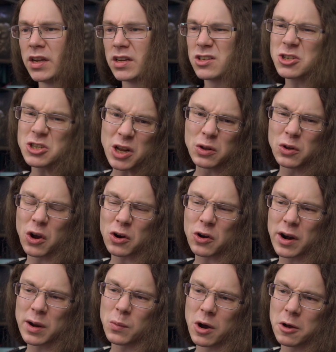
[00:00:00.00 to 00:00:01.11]
Still not a
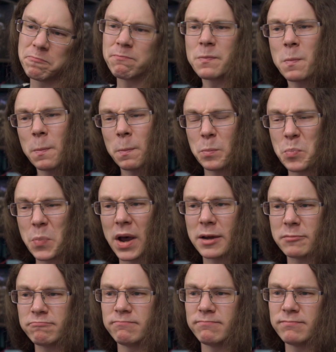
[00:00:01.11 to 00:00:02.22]
great one, but
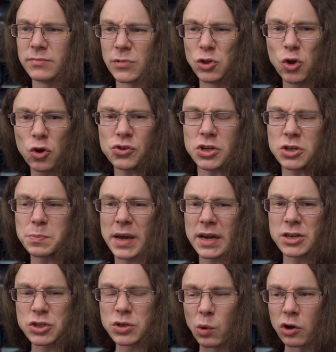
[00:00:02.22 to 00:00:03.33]
not as bad
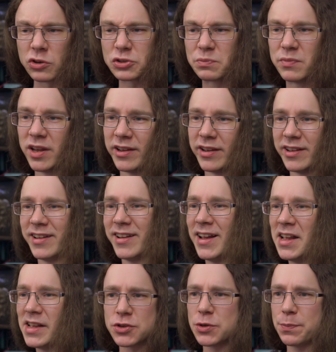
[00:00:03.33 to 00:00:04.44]
as it was.
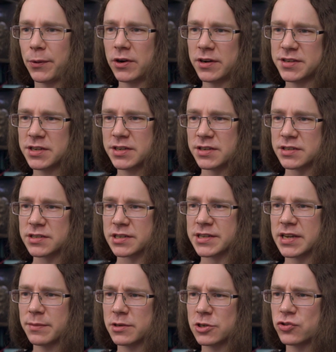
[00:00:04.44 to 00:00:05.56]
Suppressors.
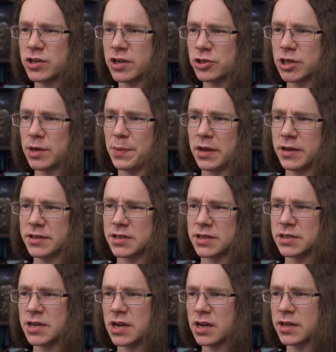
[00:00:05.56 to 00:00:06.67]
Damage reduction applied to the
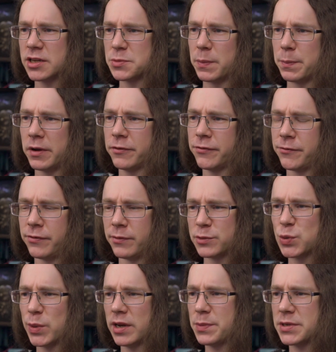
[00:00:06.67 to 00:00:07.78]
target has been buffed from
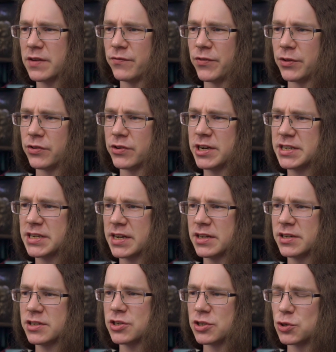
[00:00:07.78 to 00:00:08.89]
20% for 3
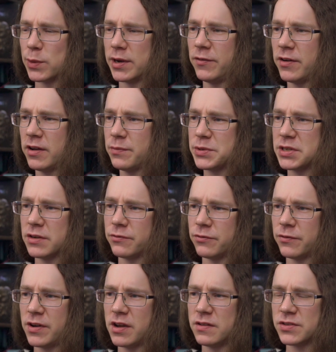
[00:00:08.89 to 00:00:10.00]
seconds to 25% for
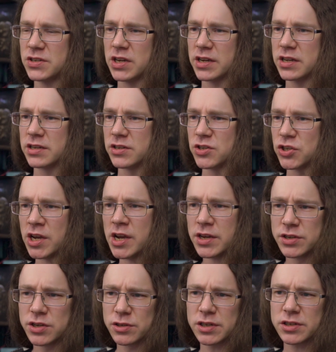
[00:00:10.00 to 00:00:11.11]
5 seconds.
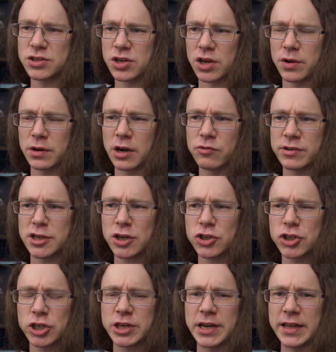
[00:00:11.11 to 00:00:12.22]
So that's a
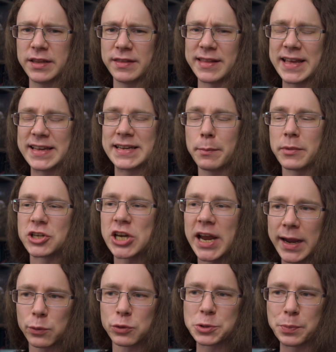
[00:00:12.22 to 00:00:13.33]
reduction in their damage
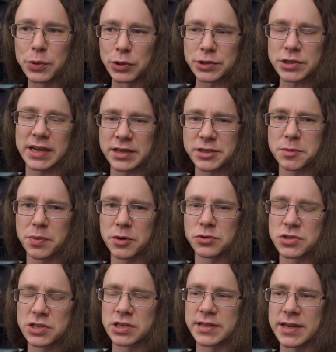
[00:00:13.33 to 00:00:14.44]
output as
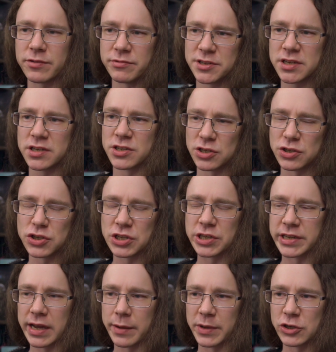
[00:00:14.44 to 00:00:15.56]
opposed to their resistance to
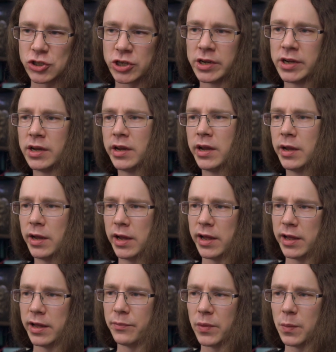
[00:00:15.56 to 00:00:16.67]
damage.
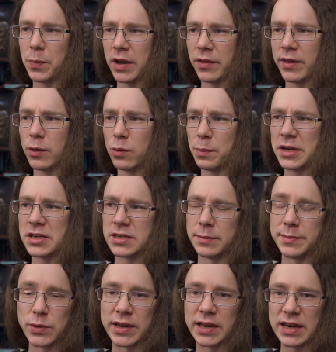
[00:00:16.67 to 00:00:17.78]
But they will basically be
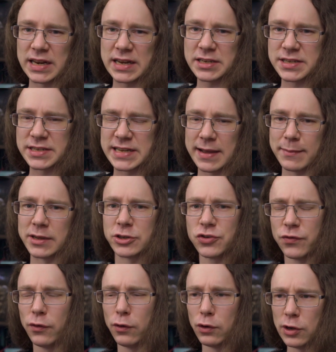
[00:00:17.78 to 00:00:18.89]
doing less damage
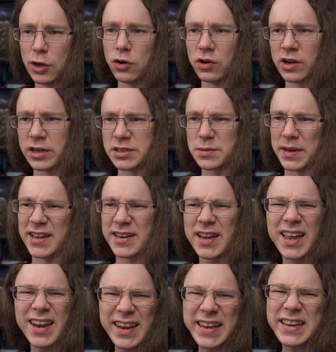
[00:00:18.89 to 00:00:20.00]
for longer to make it
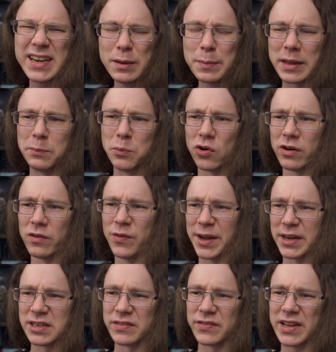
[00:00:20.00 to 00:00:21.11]
a little bit more effective.